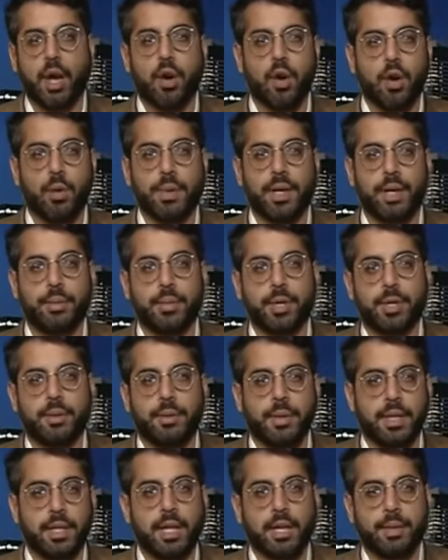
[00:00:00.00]
albeit with a
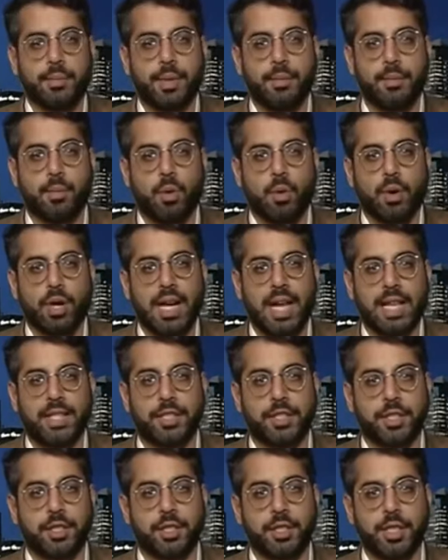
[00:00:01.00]
little bit more
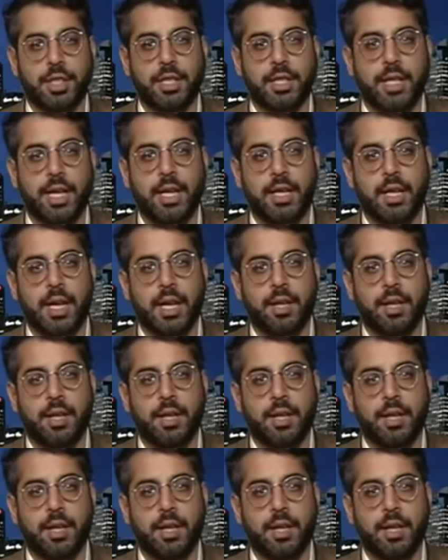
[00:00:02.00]
classical and, and,